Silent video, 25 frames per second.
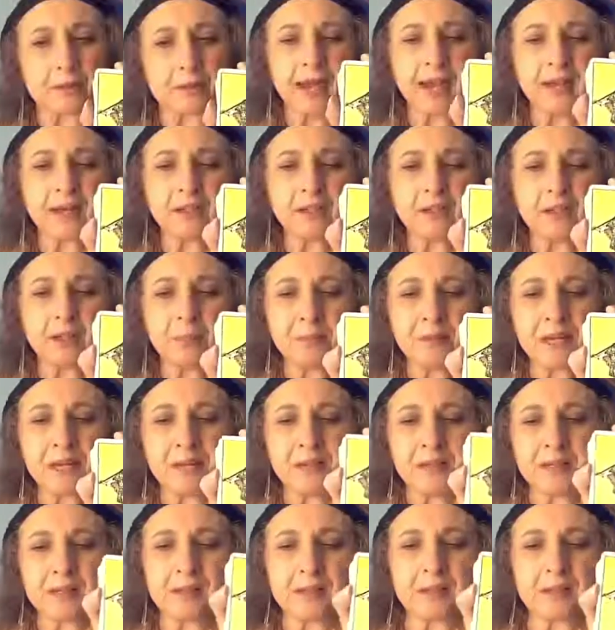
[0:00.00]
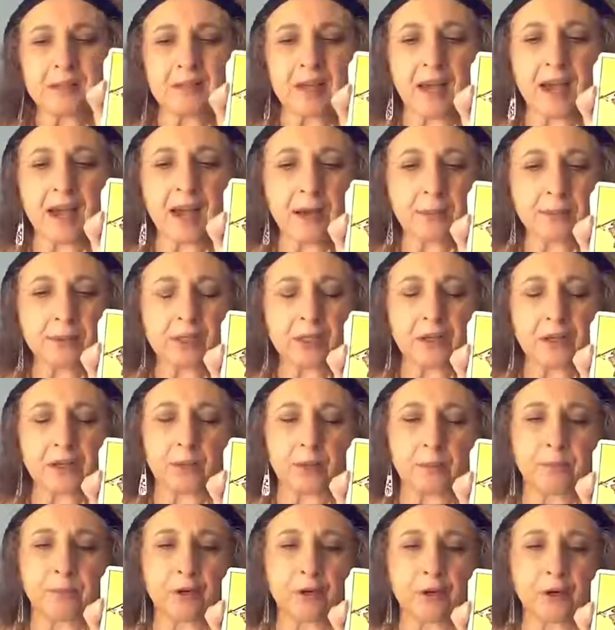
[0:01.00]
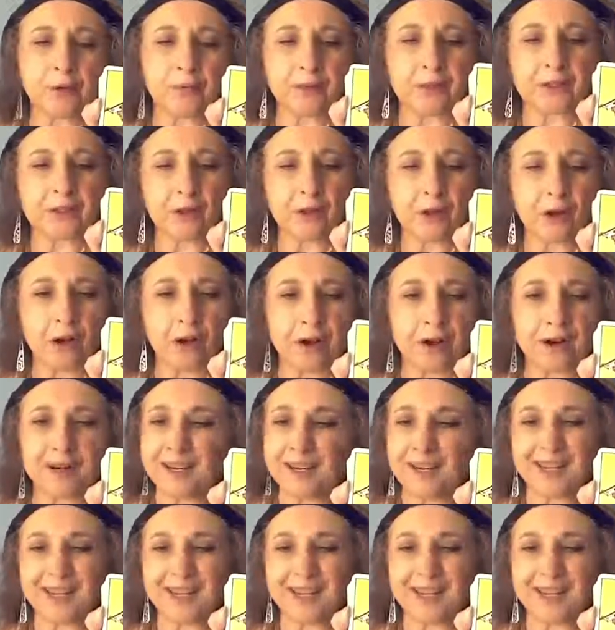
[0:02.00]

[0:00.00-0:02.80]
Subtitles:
And to me, this is absolutely the perfect card.